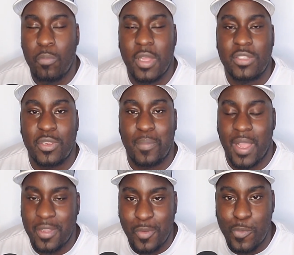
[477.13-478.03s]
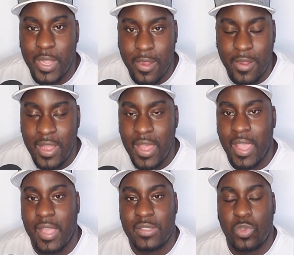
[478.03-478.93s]
much in my career.
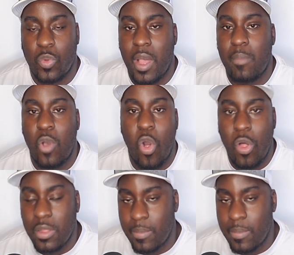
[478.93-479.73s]
And so I'm all